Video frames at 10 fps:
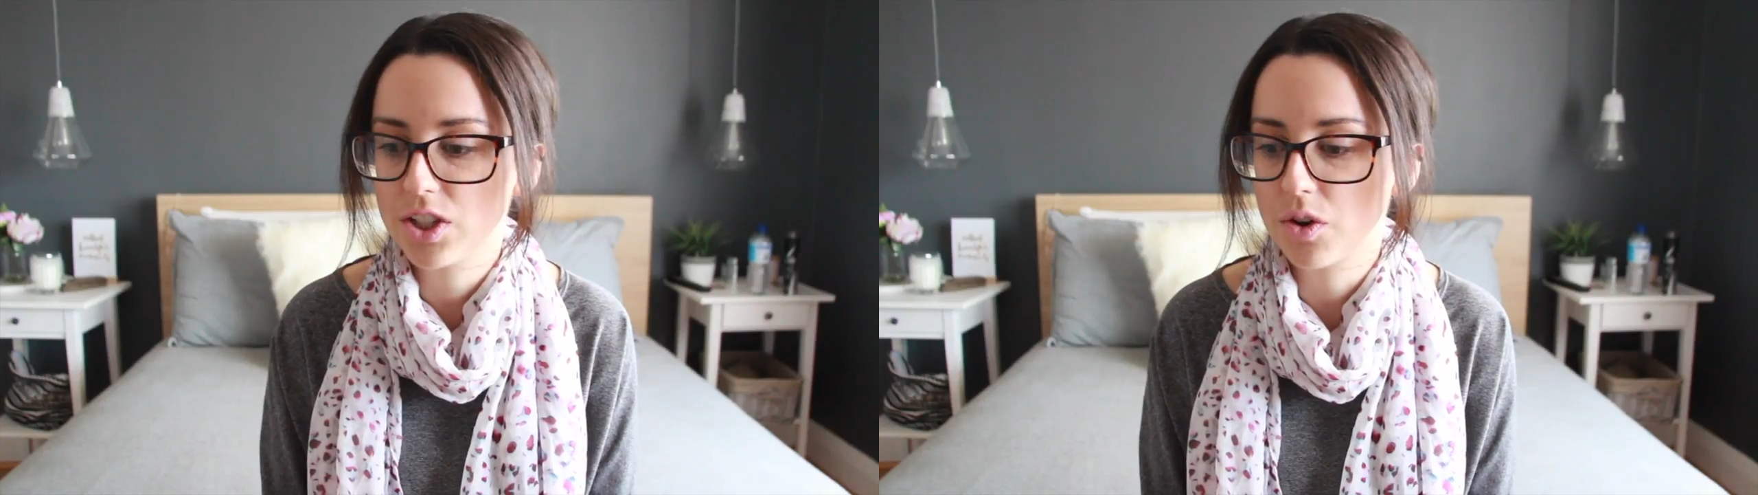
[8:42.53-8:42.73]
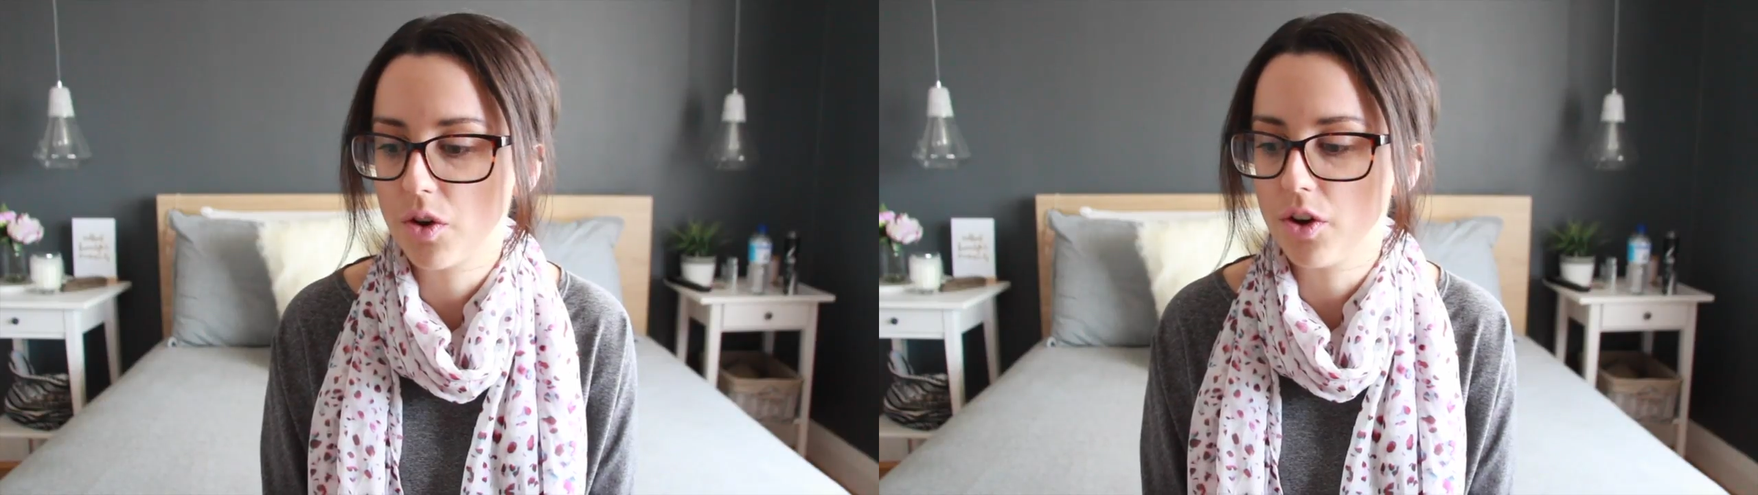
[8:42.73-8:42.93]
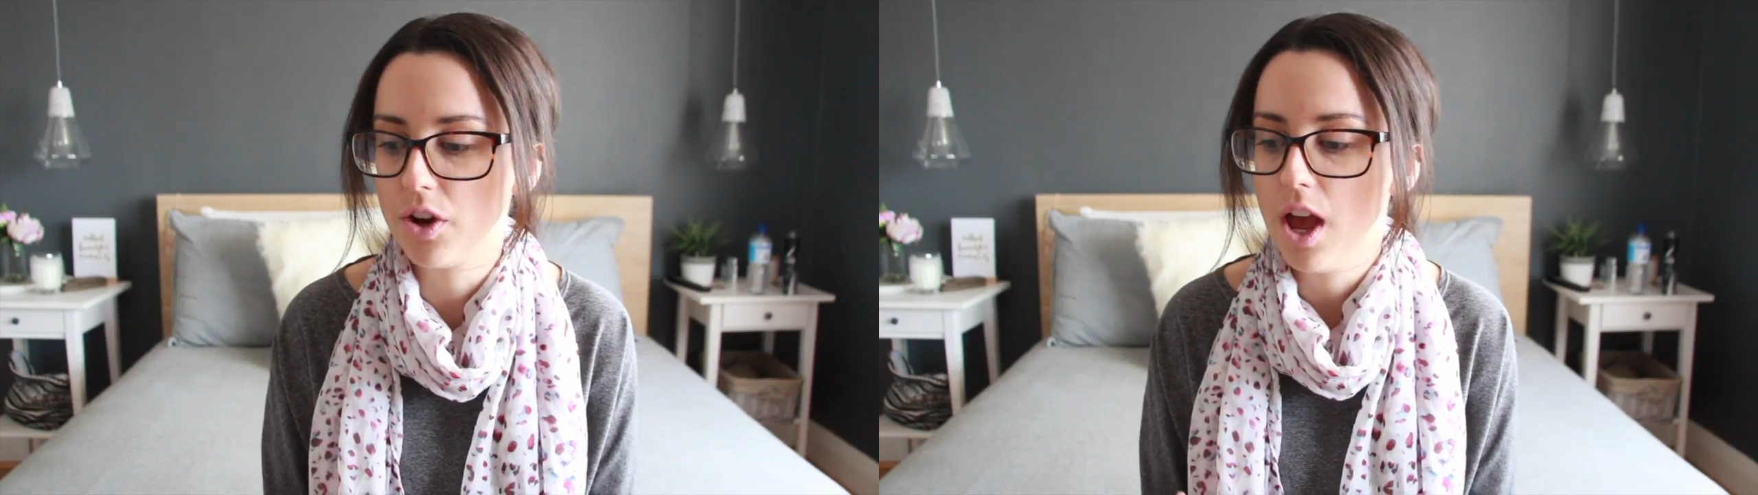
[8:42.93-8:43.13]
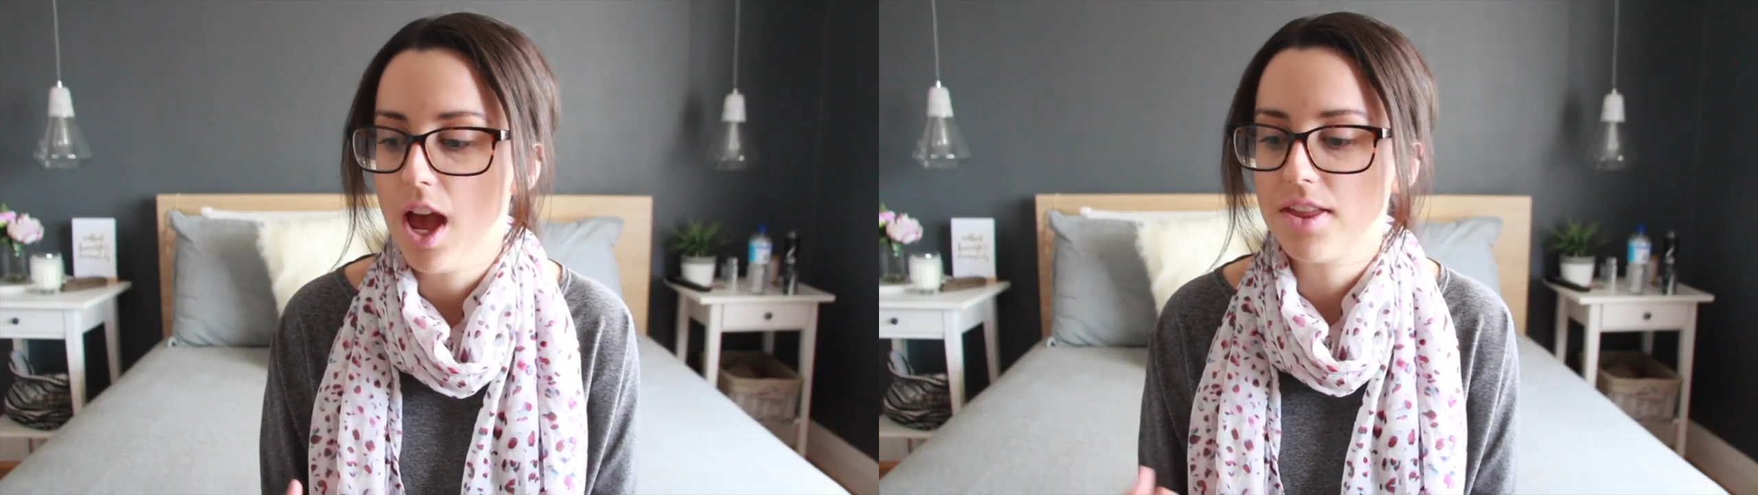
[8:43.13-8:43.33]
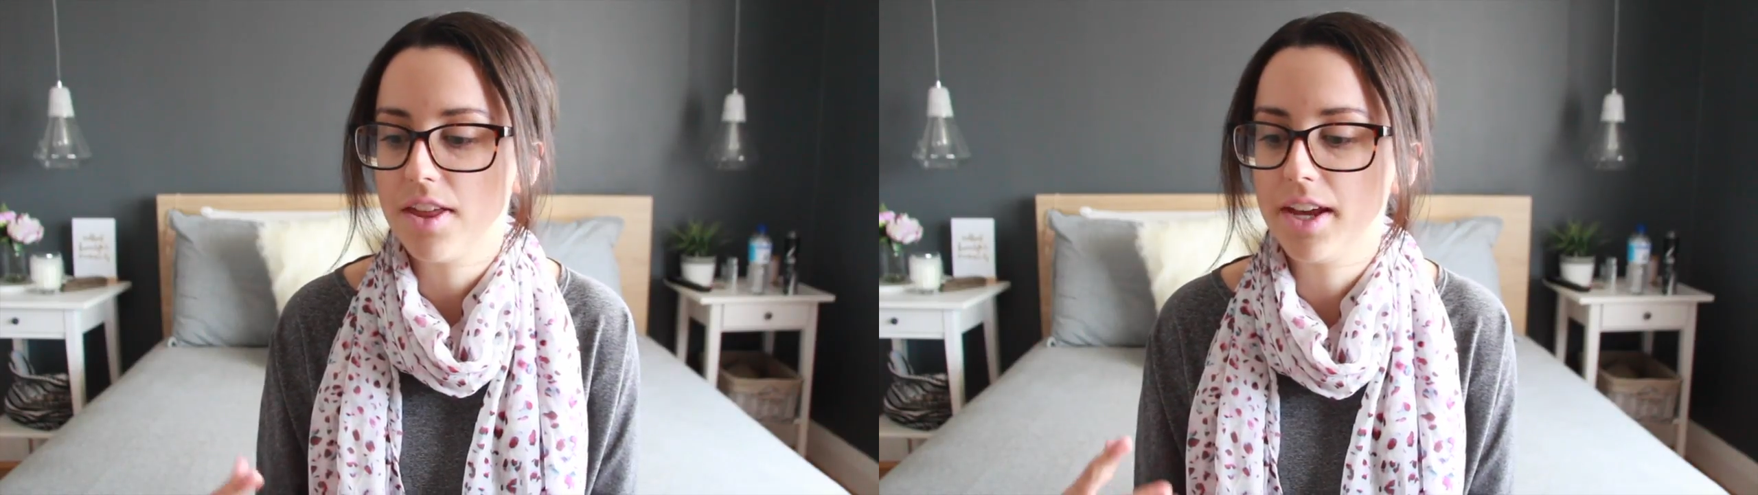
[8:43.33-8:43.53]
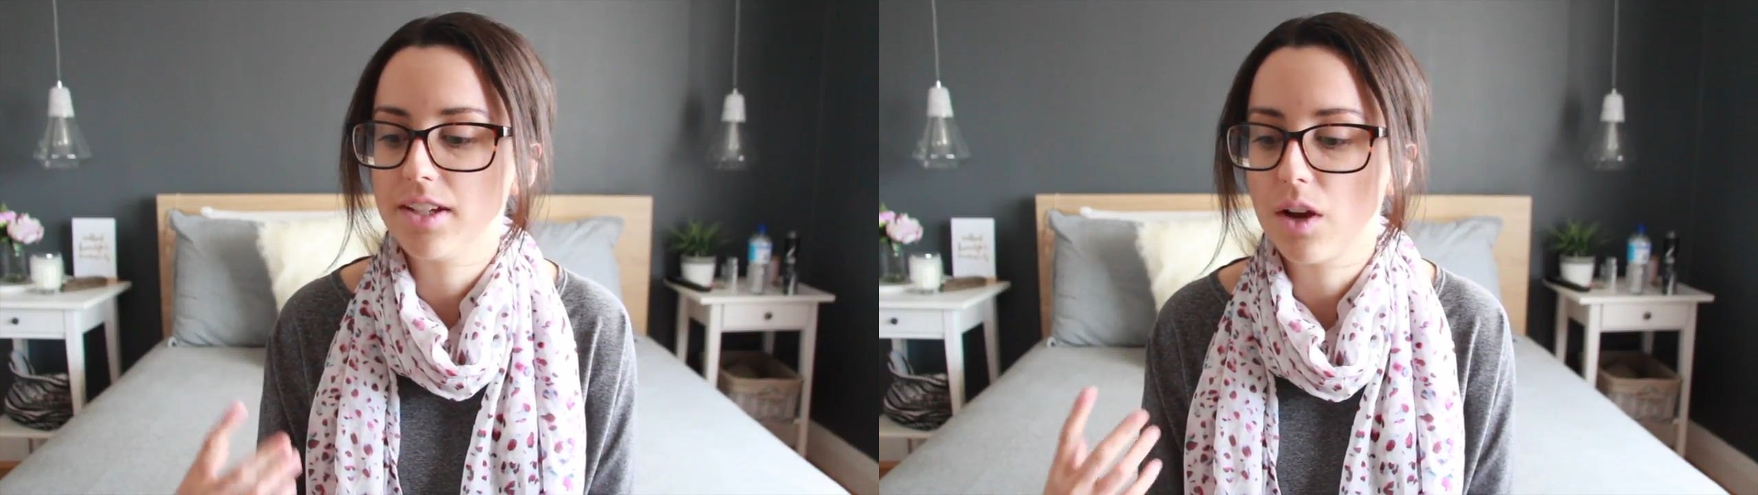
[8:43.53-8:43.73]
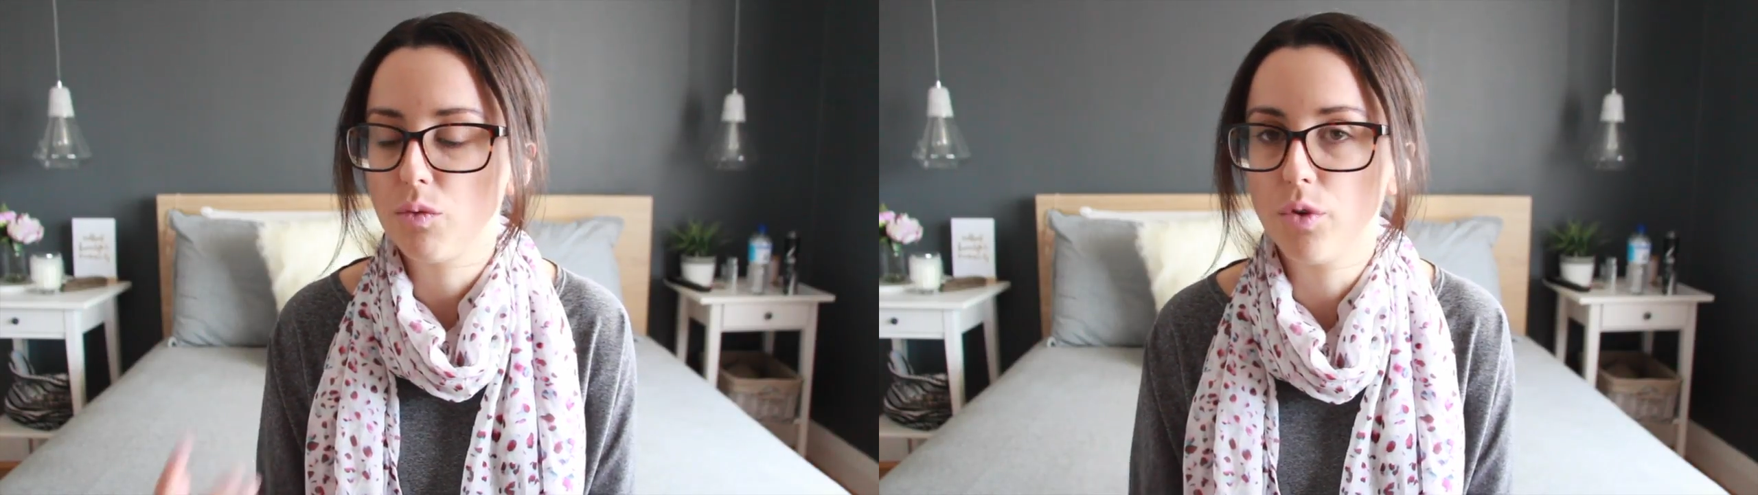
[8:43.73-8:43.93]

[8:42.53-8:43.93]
So the things I